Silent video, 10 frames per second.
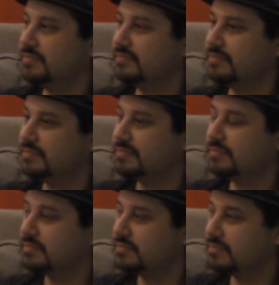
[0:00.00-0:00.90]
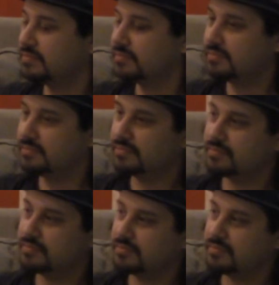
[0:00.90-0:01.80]

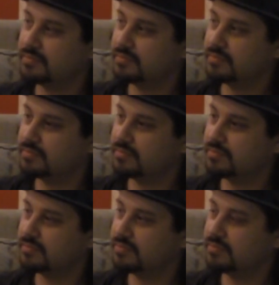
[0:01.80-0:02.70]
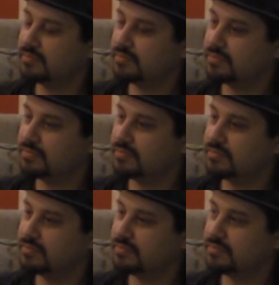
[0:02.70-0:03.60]

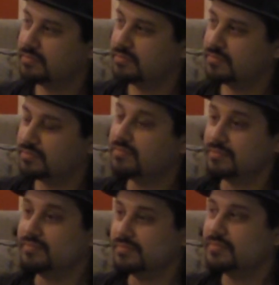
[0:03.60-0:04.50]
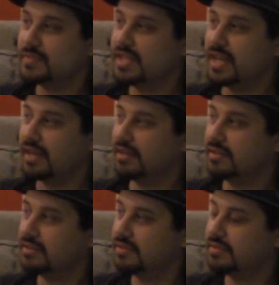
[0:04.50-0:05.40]

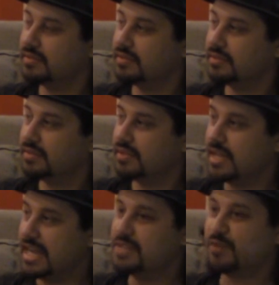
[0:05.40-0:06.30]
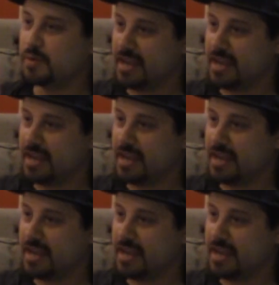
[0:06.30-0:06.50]
The person shown says nothing.